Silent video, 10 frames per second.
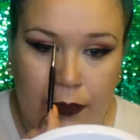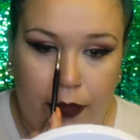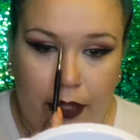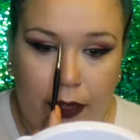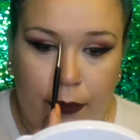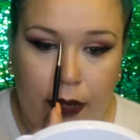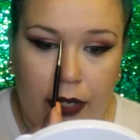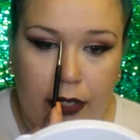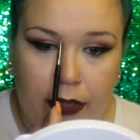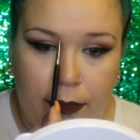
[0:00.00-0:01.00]
we're going to
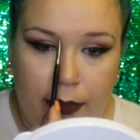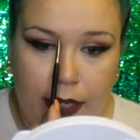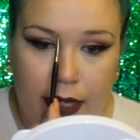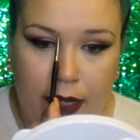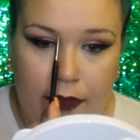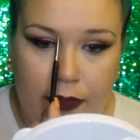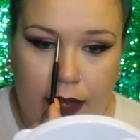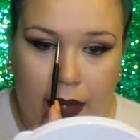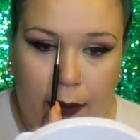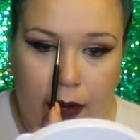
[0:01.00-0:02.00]
mark the beginning of the
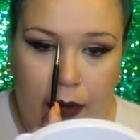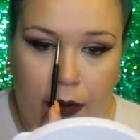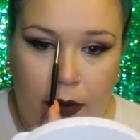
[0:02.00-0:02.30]
eyebrow,